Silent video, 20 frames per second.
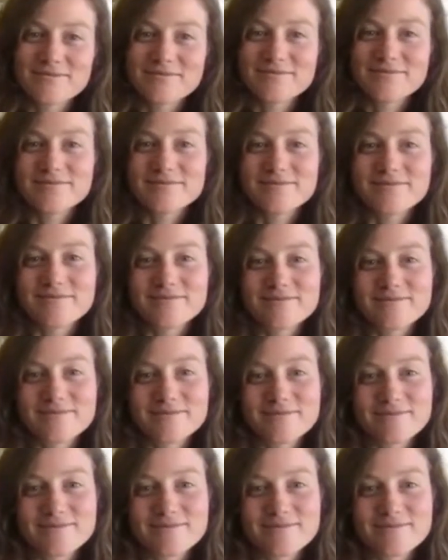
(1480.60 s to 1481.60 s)

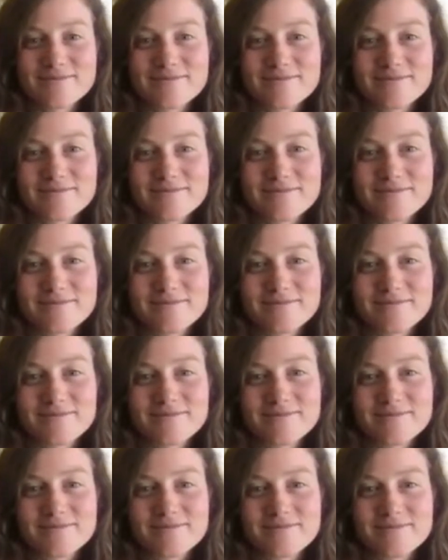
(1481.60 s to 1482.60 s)

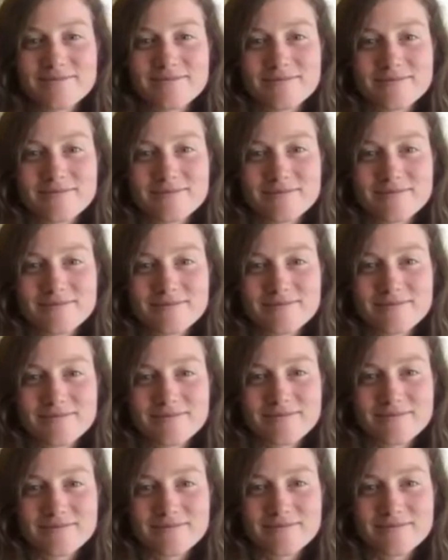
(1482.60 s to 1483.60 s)

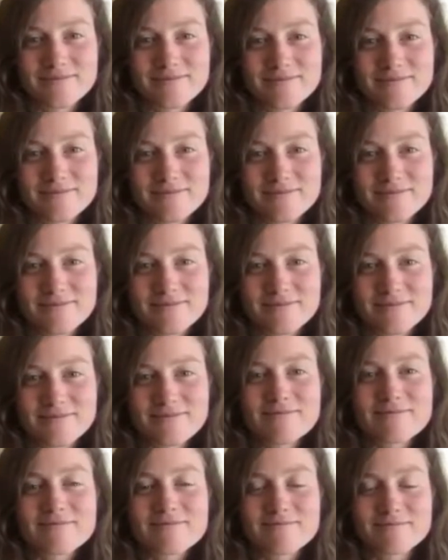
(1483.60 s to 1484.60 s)

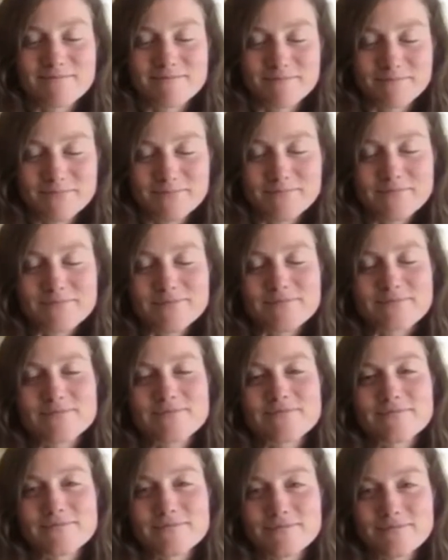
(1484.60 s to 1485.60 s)

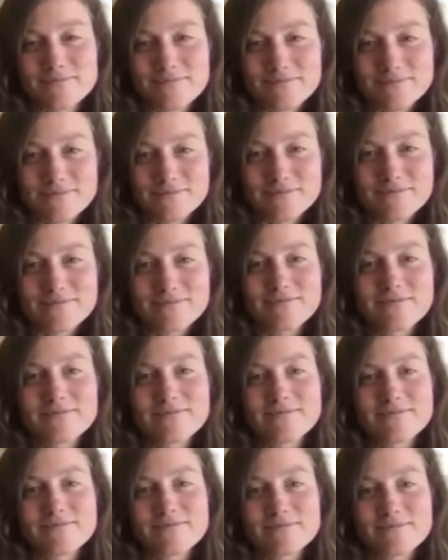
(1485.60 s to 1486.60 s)

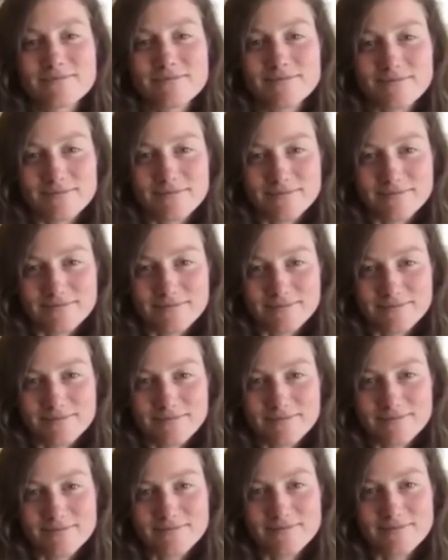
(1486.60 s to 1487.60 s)

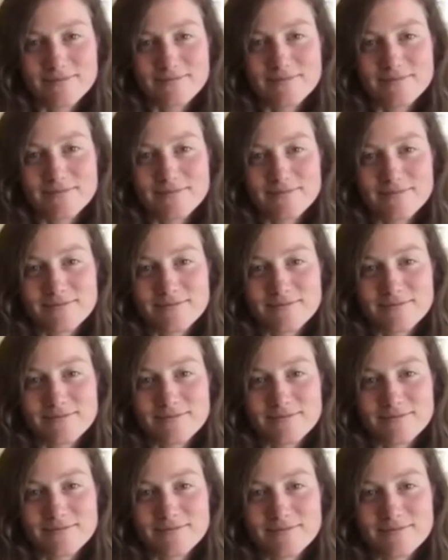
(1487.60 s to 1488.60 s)
The person shown says nothing.